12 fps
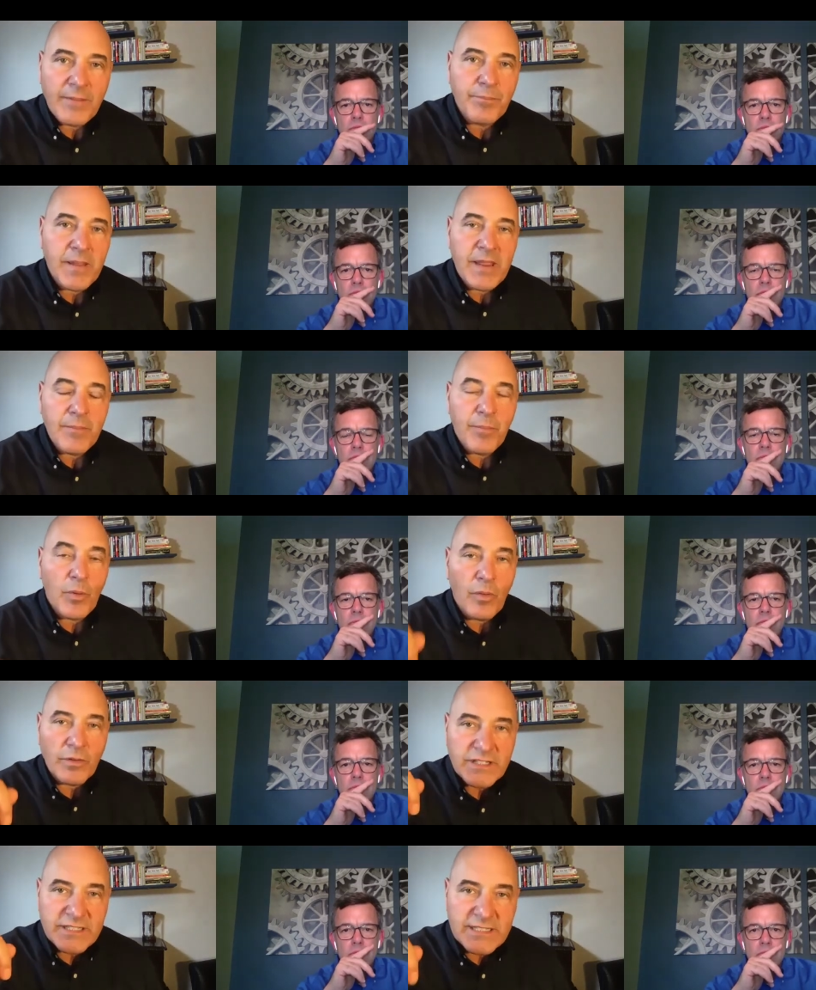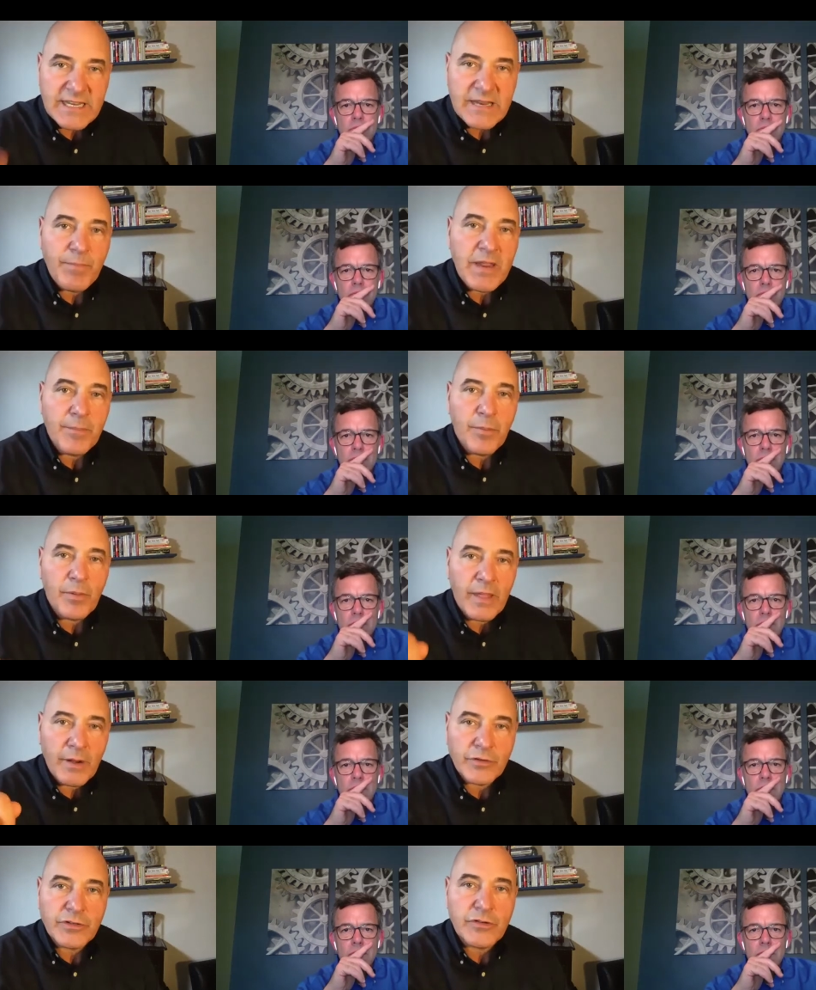Speaker 1: people or see people that are
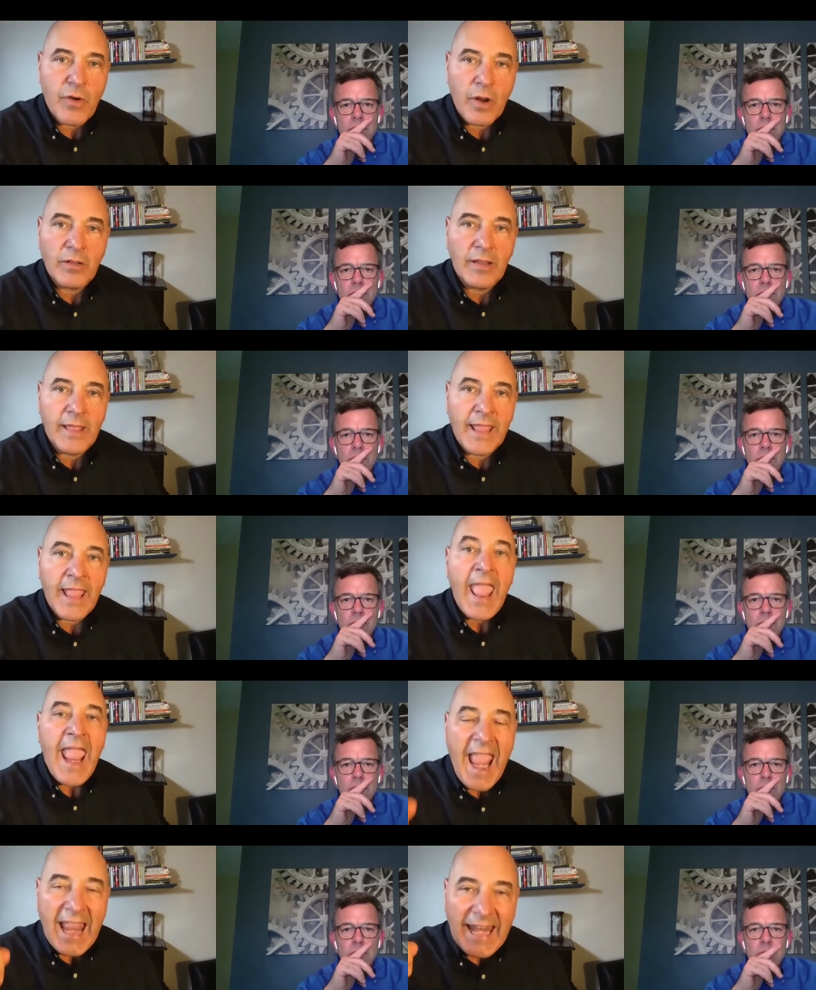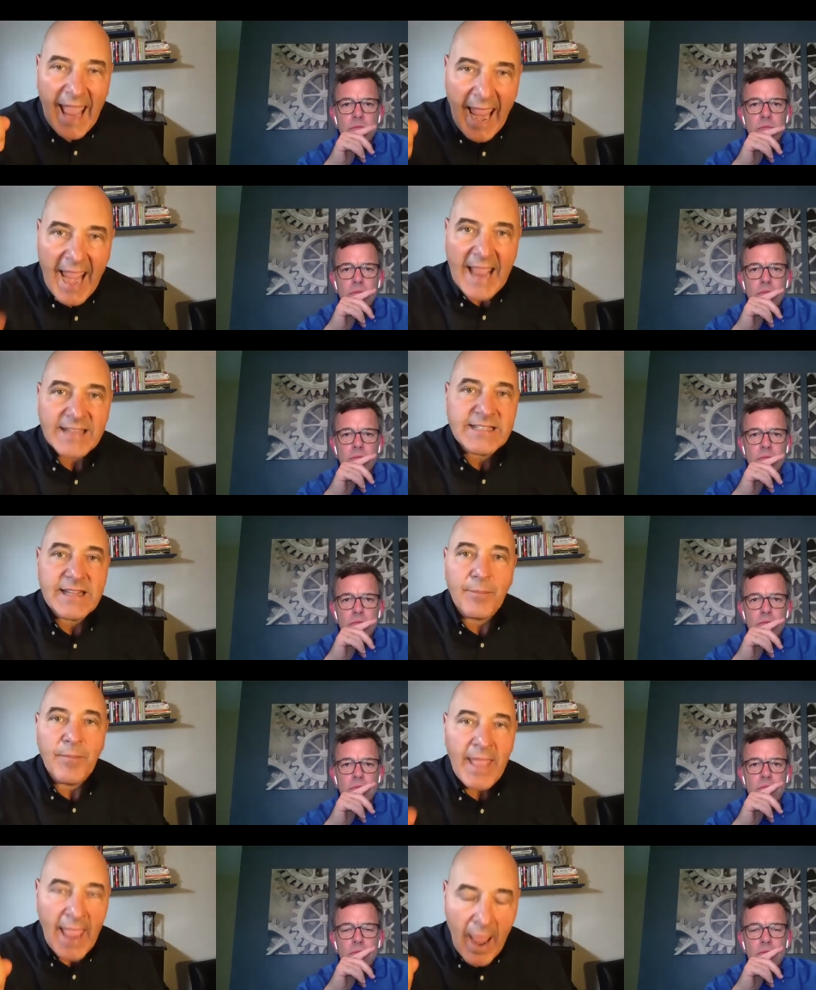struggling and ask them
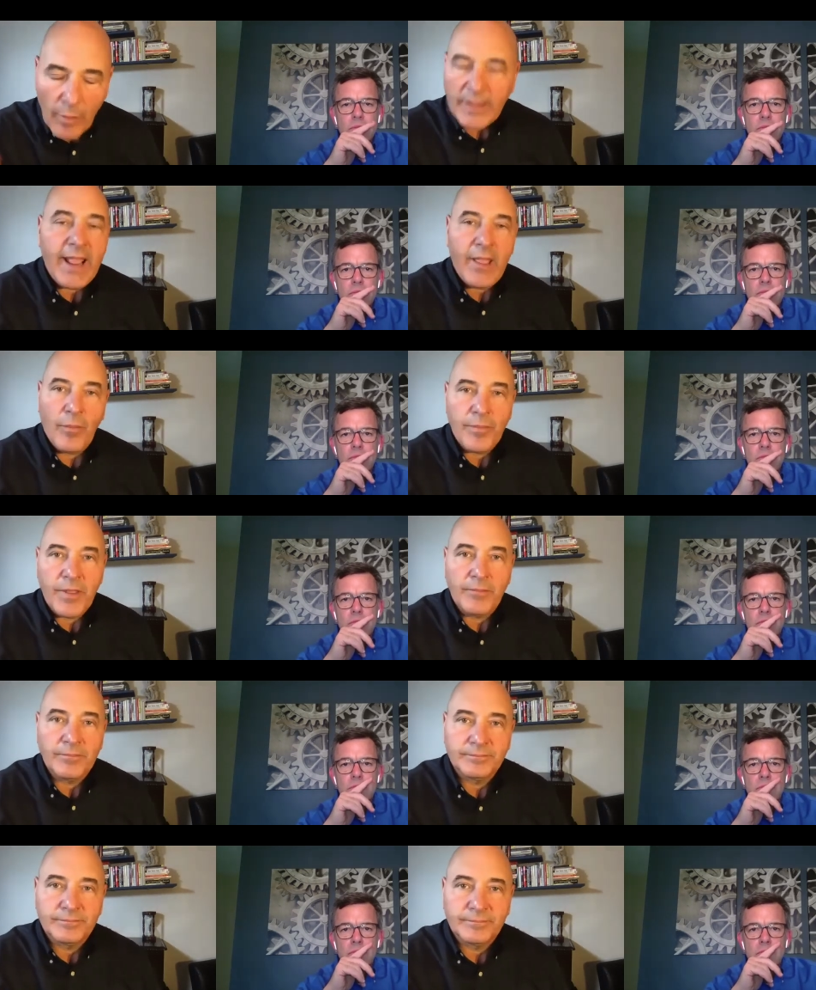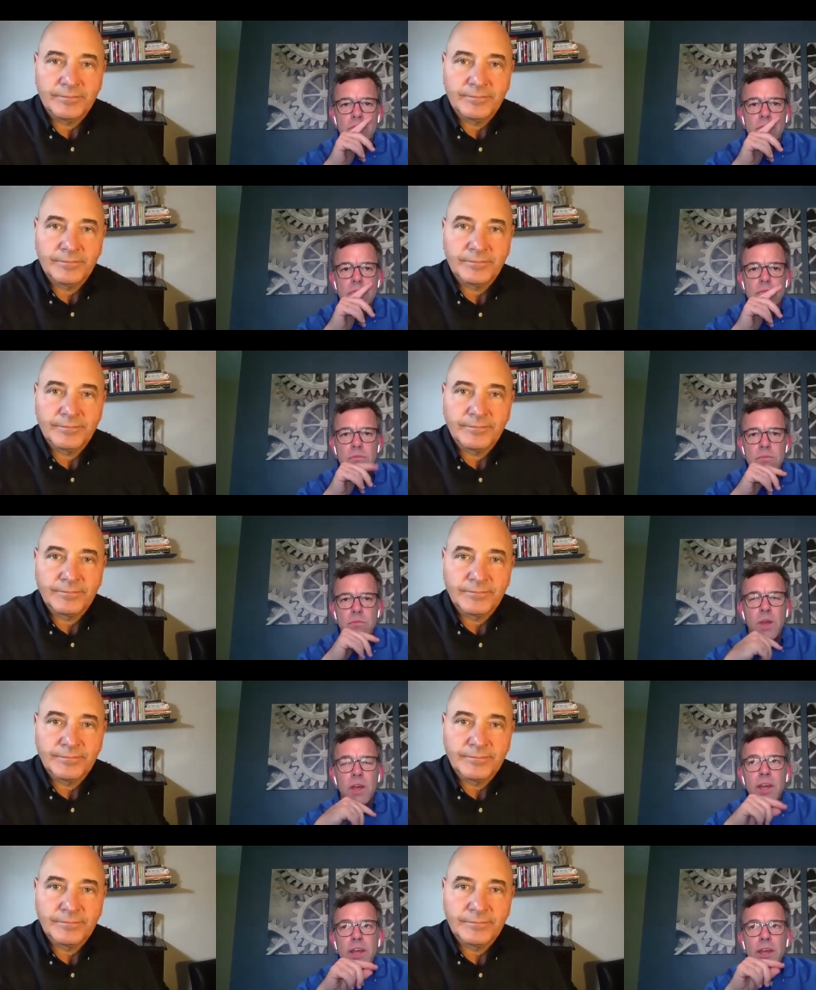how can i help you
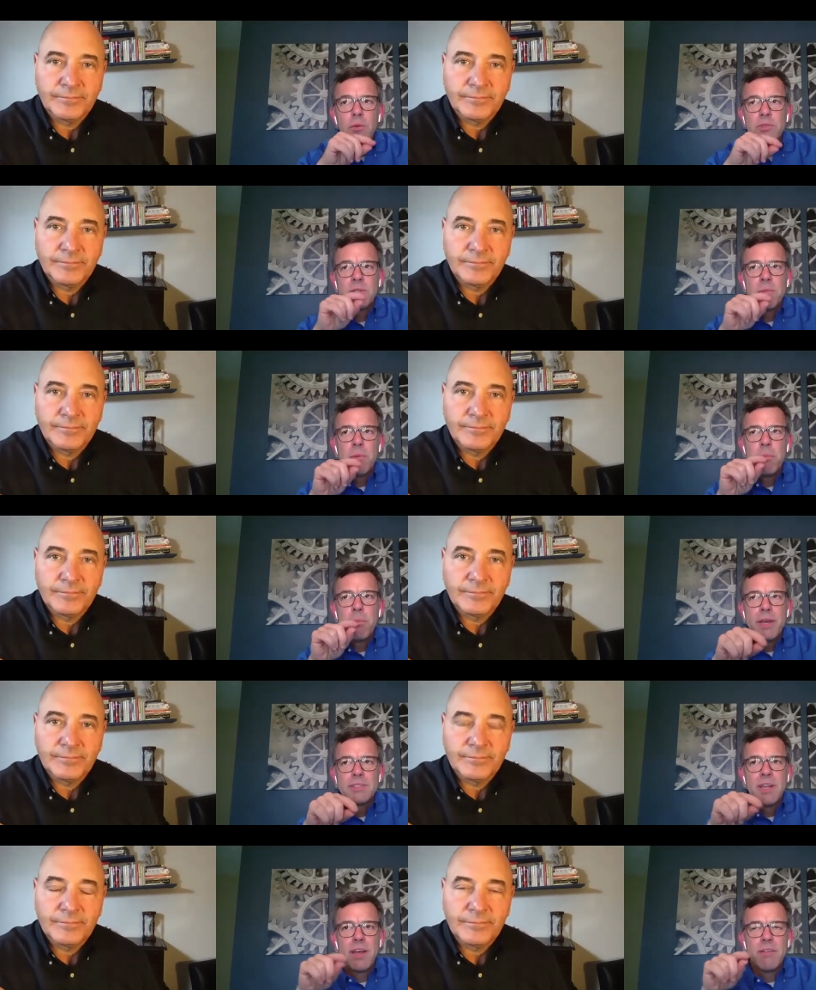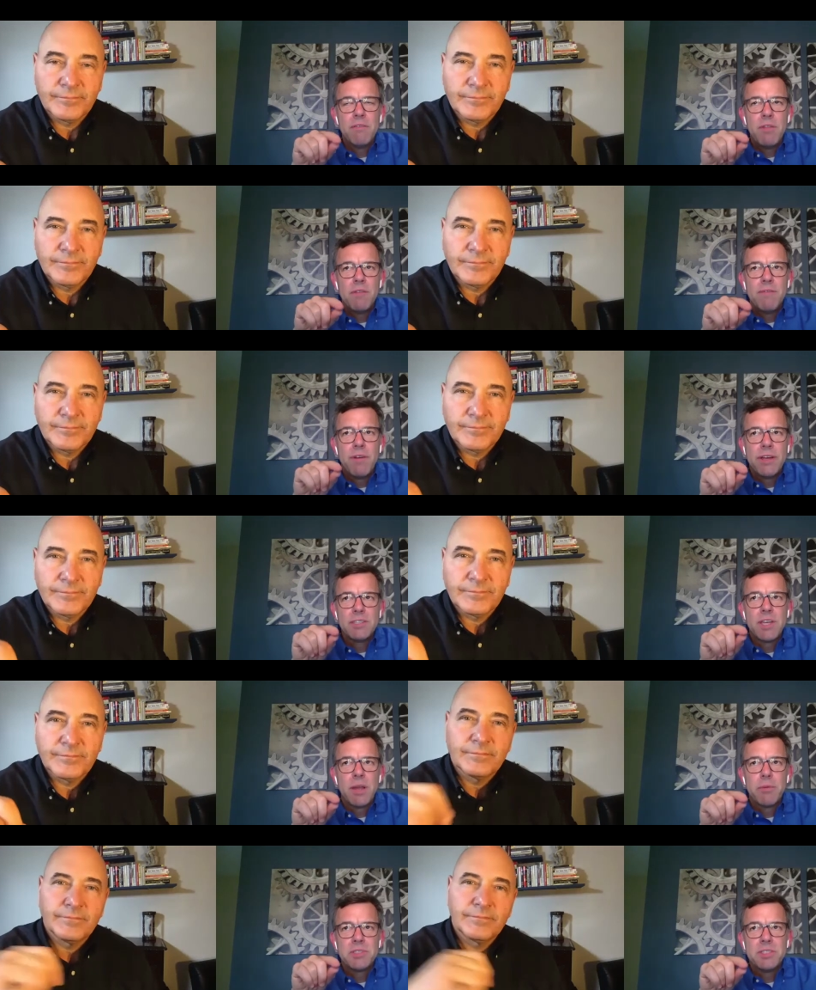
Speaker 2: it was some of the best advice I
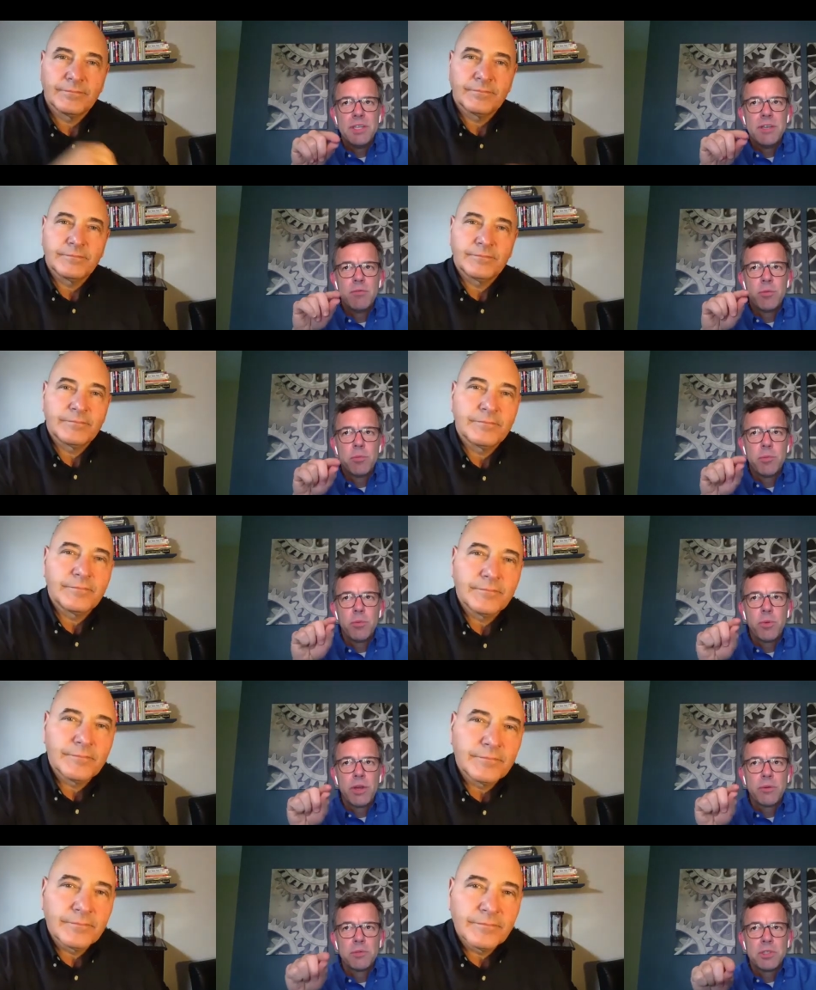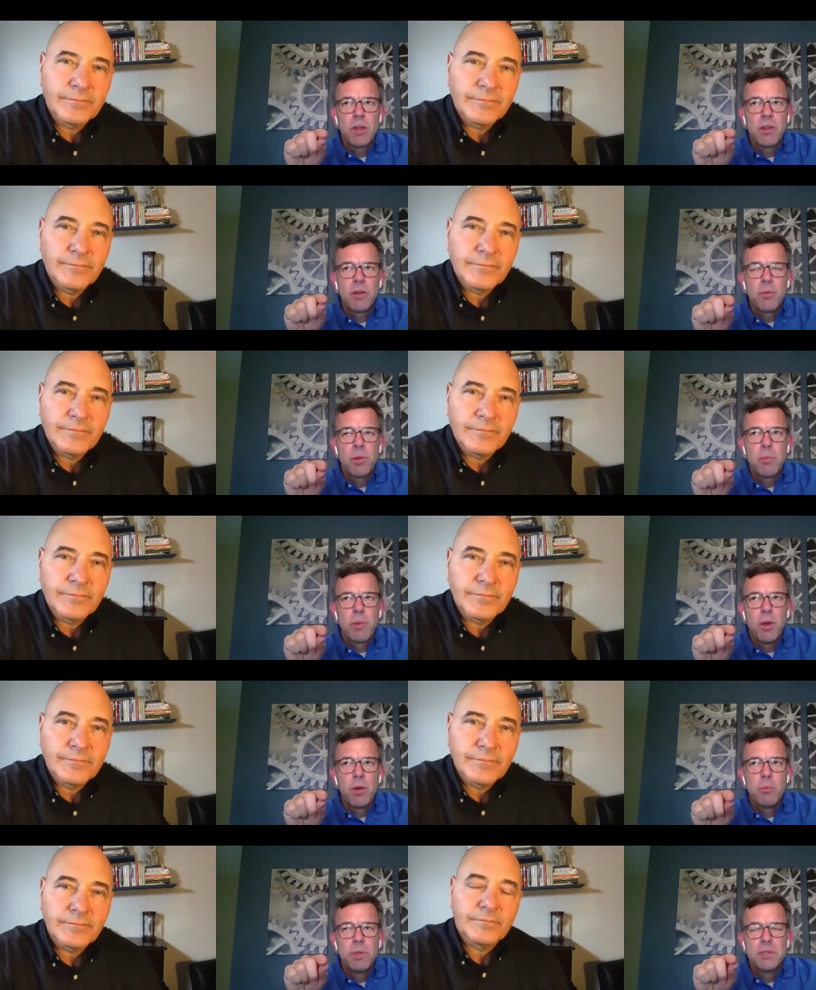received when I was starting to run my
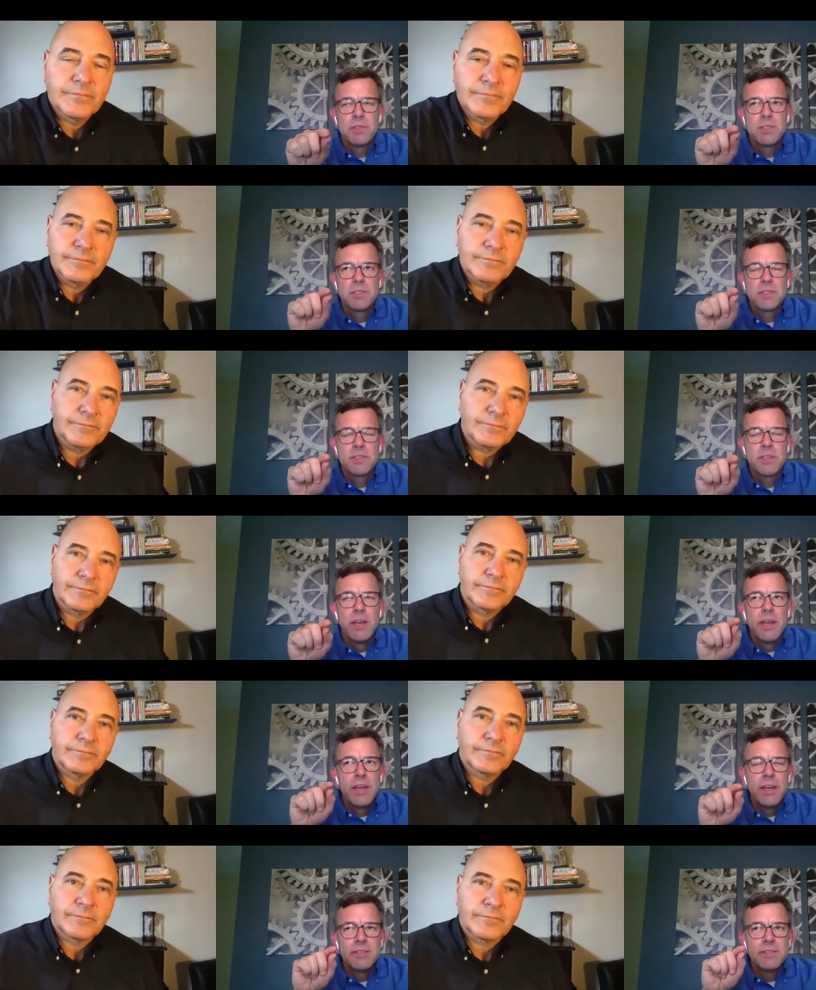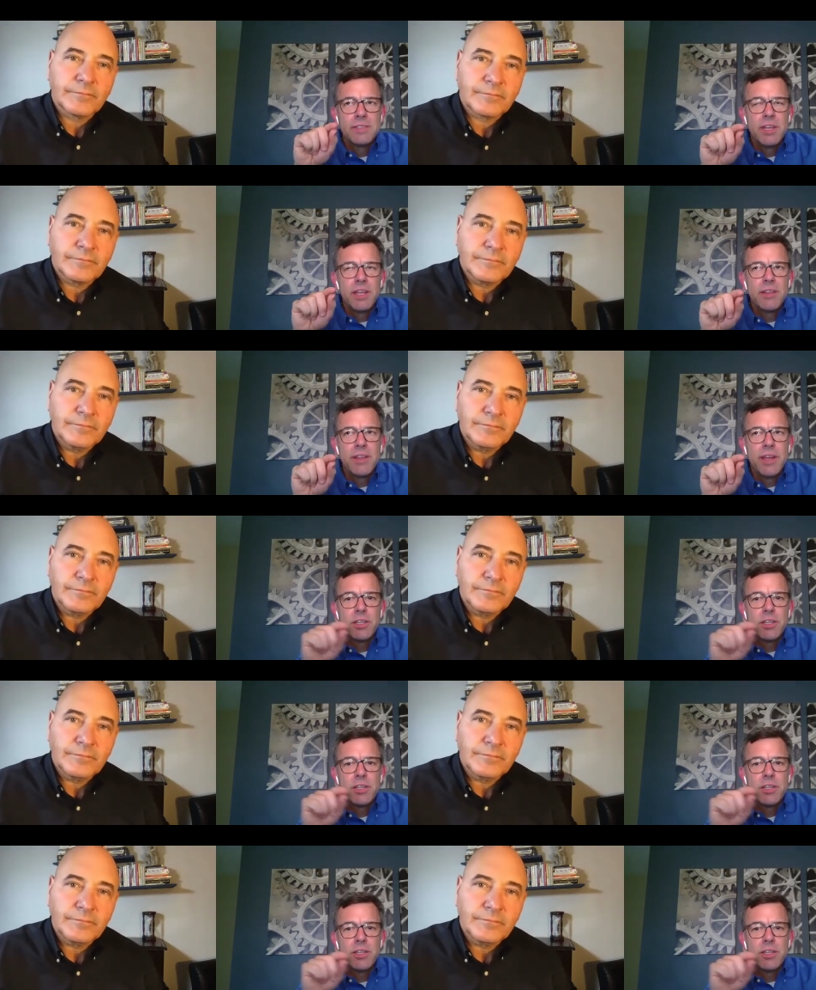own business and sitting in that